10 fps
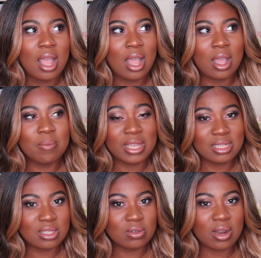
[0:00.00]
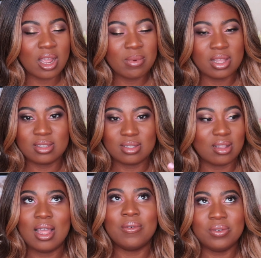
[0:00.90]
Instagram. It's
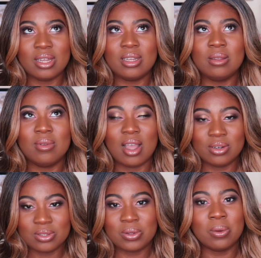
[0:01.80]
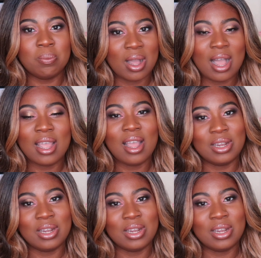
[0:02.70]
Aphrodite _by